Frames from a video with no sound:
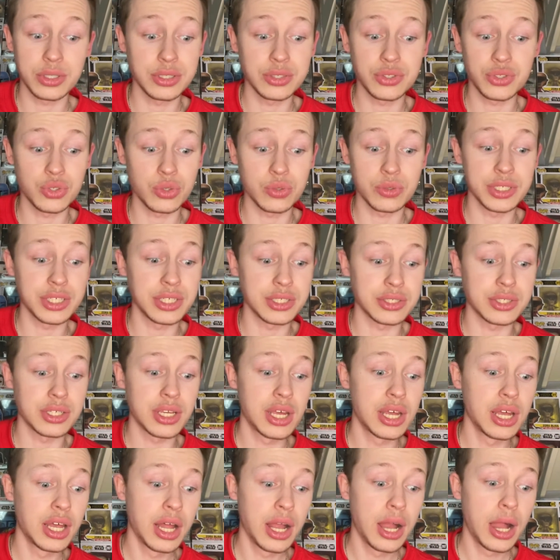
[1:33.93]
story is.
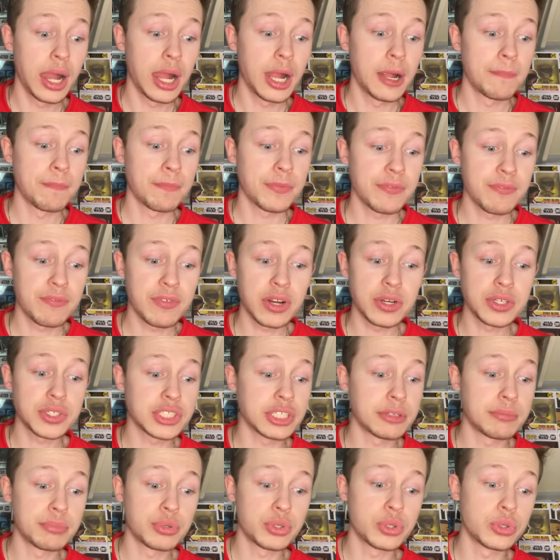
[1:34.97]
Very
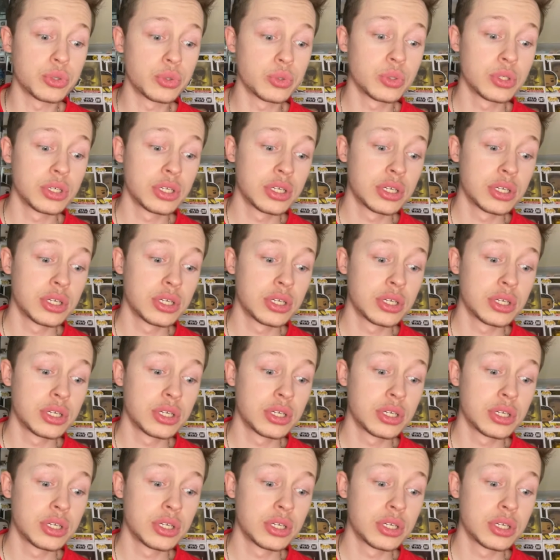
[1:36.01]
simple,